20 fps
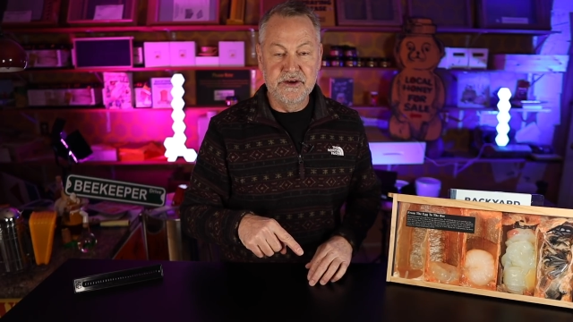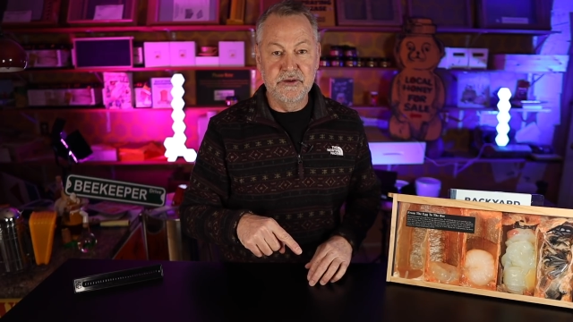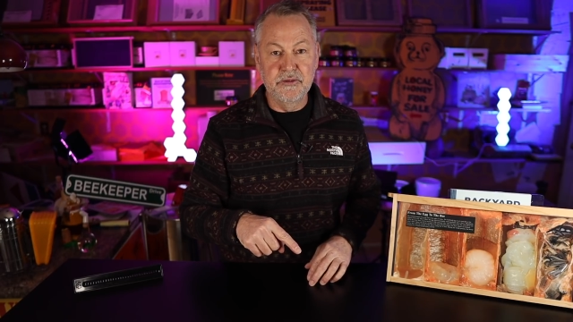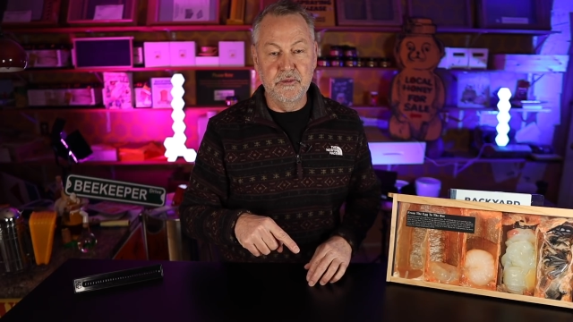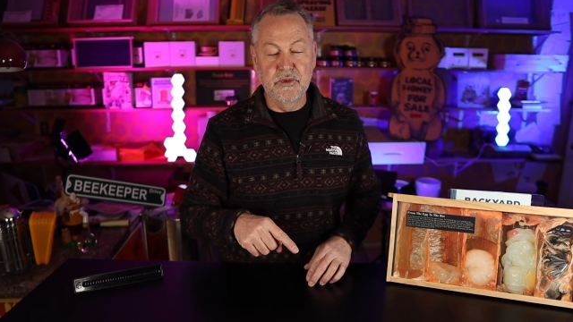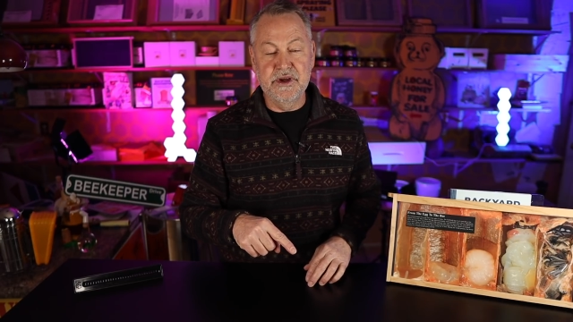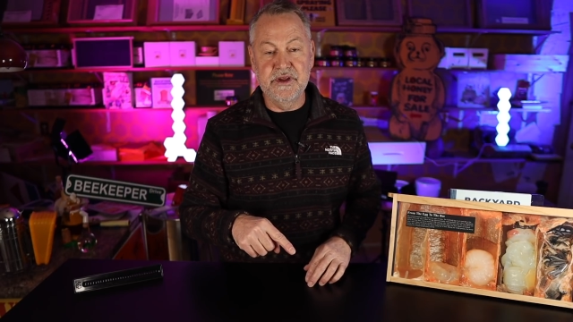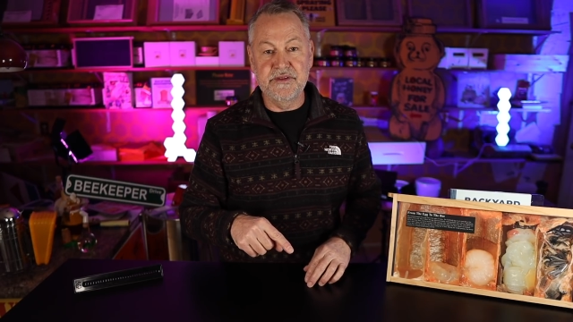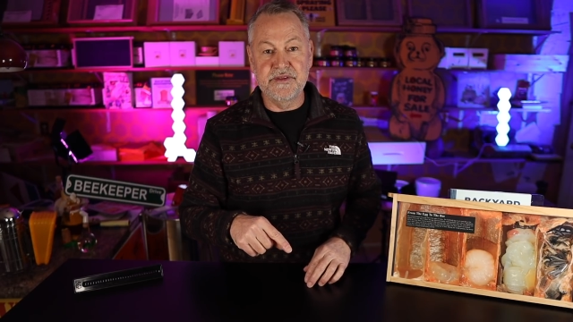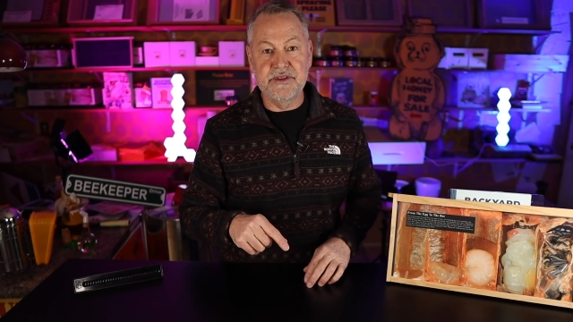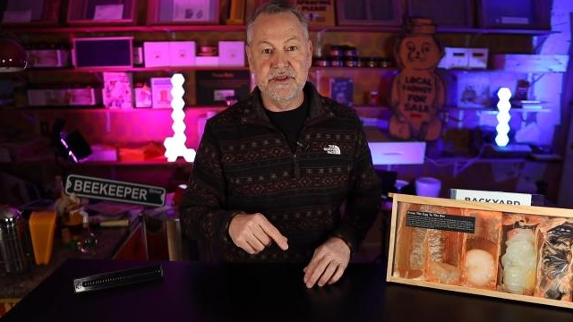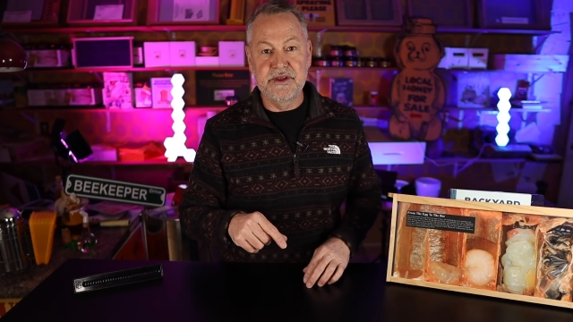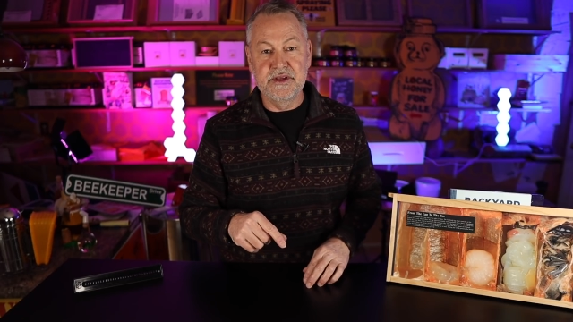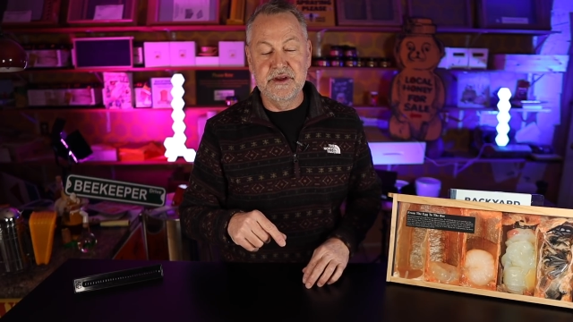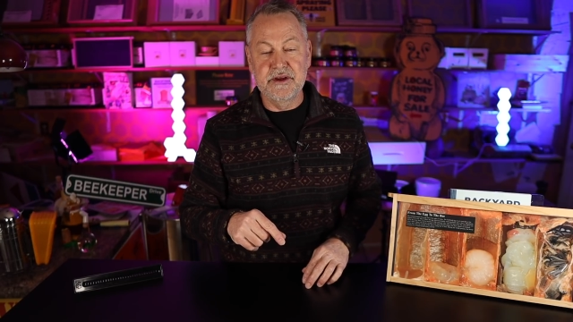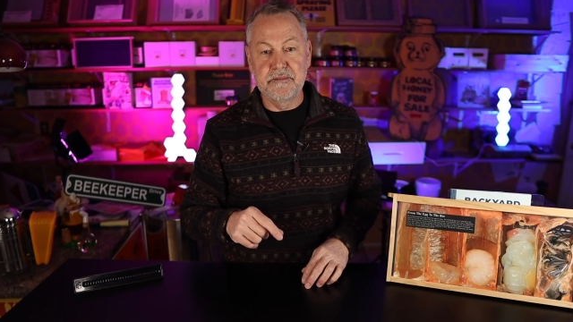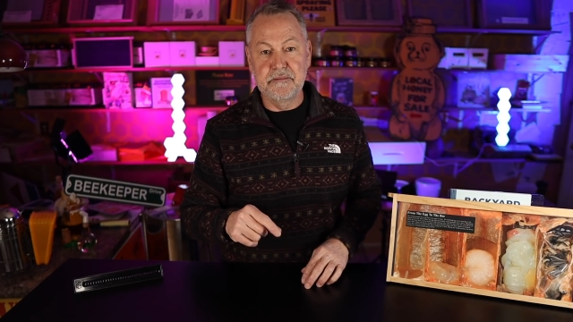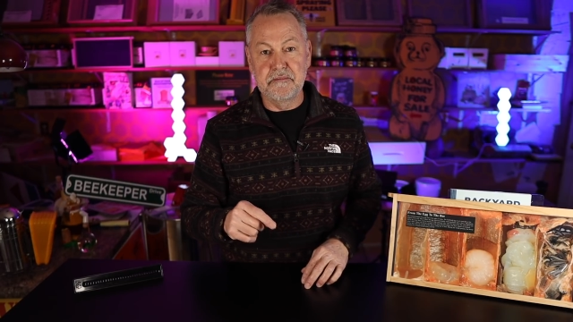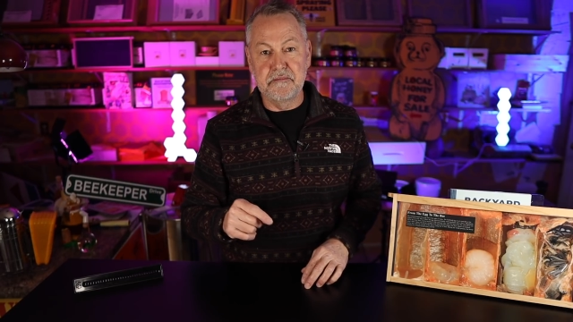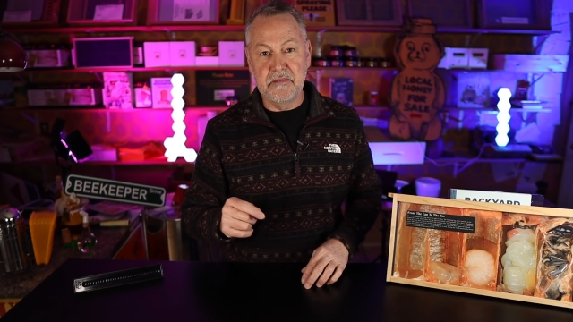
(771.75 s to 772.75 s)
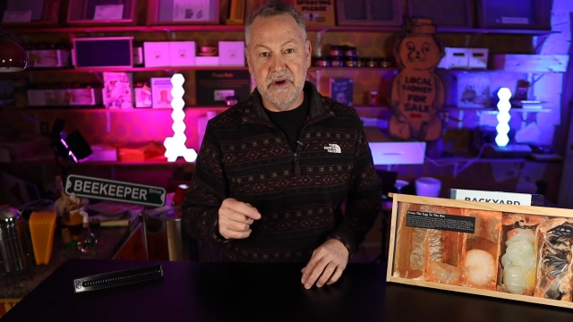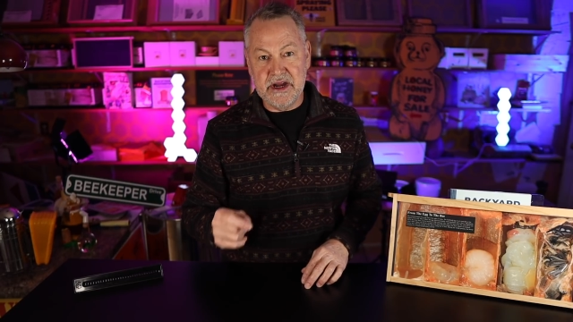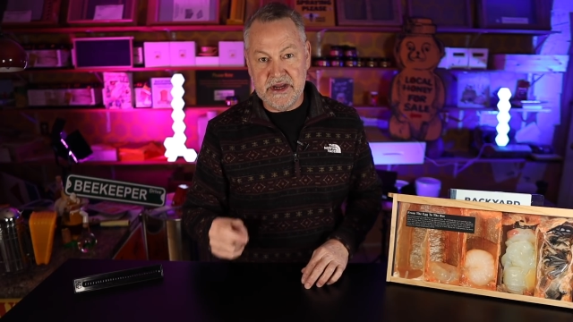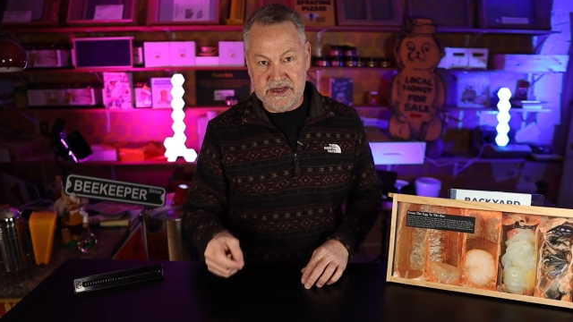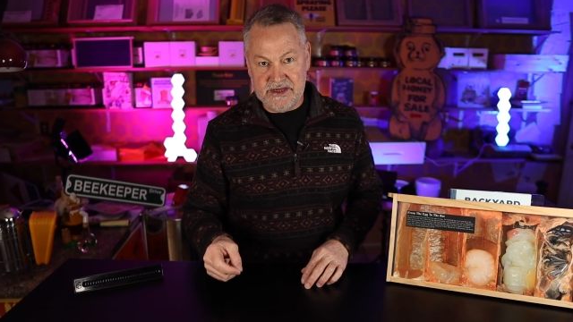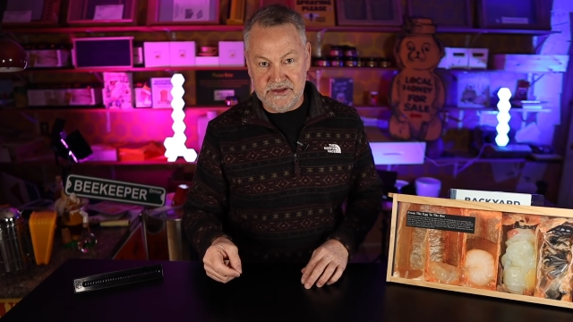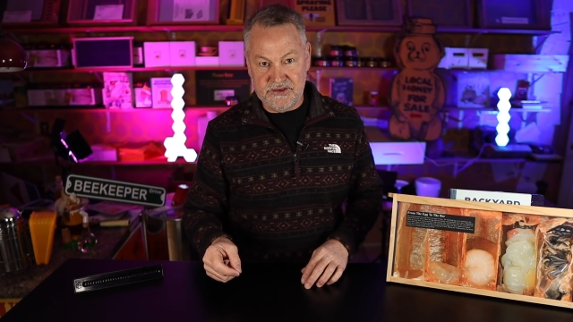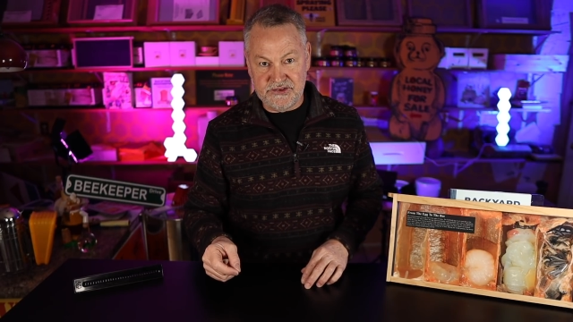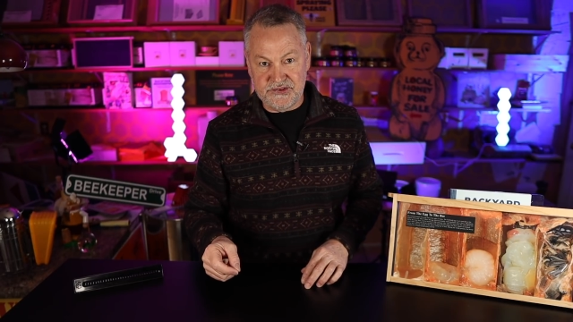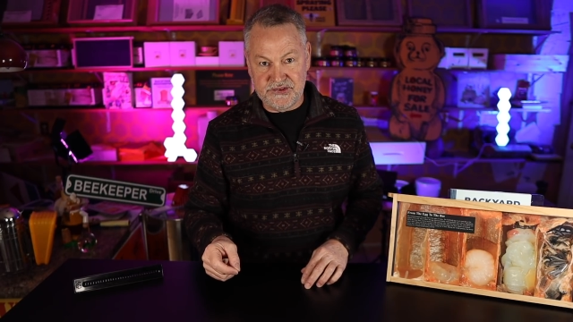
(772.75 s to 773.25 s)
with
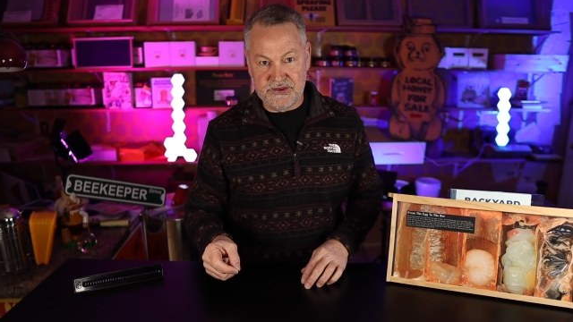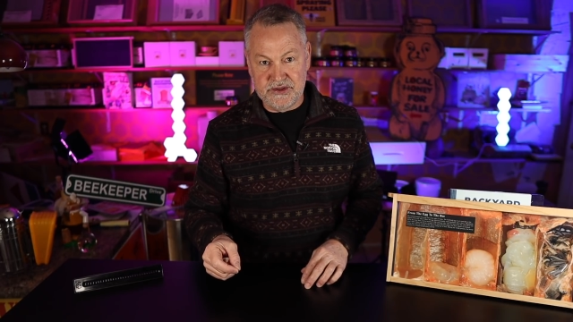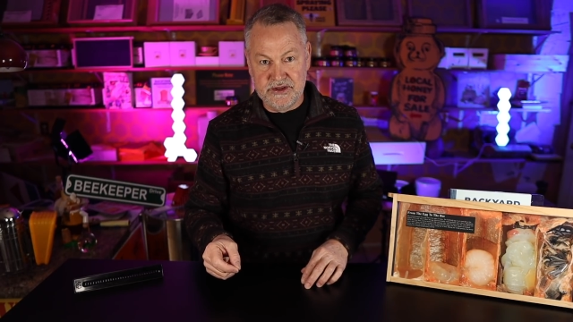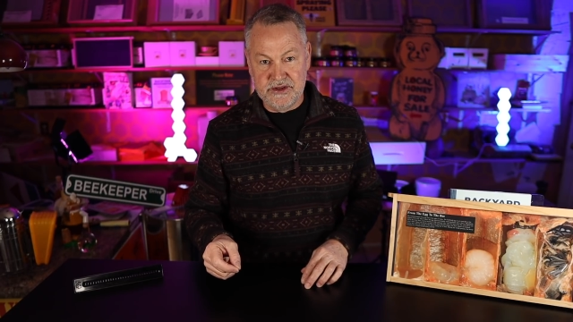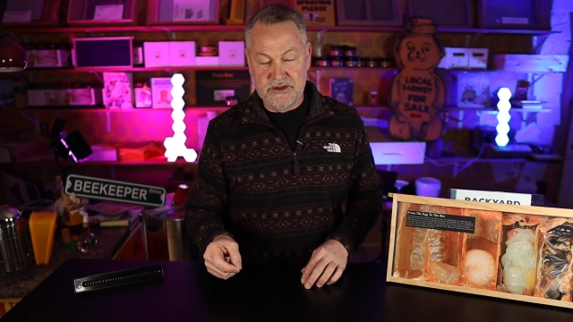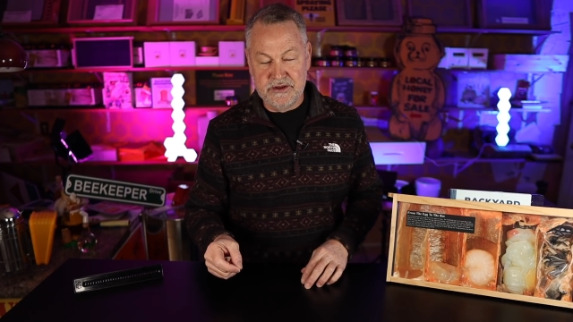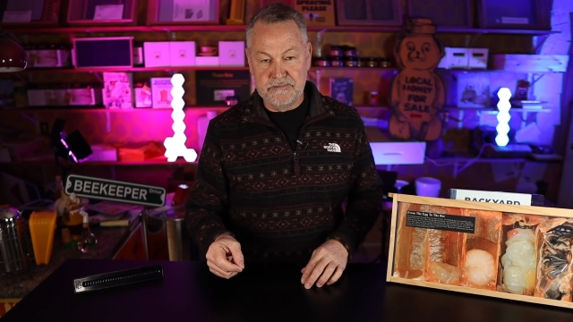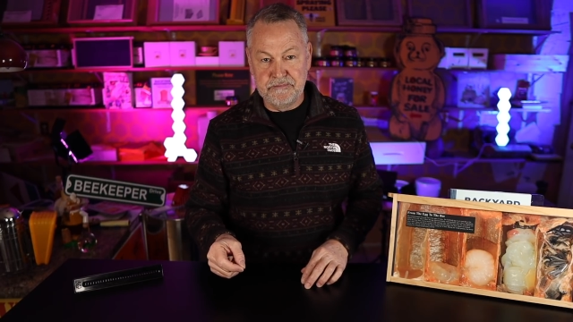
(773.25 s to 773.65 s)
mites.